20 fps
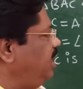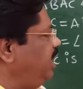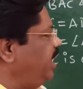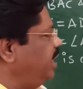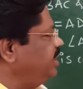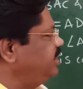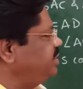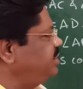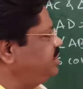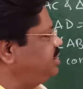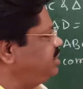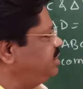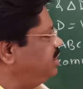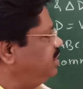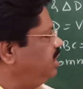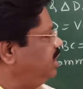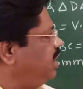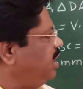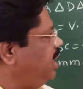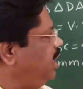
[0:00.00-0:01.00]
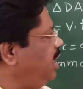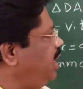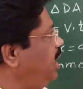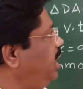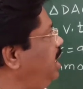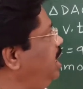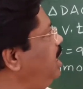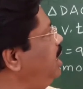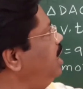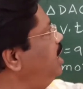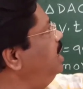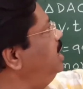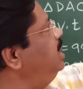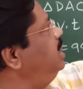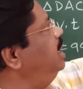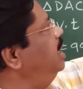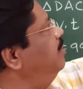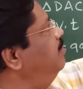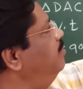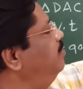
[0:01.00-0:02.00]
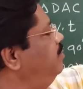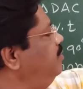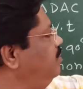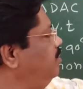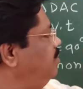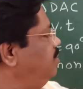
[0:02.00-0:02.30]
XAD PAM,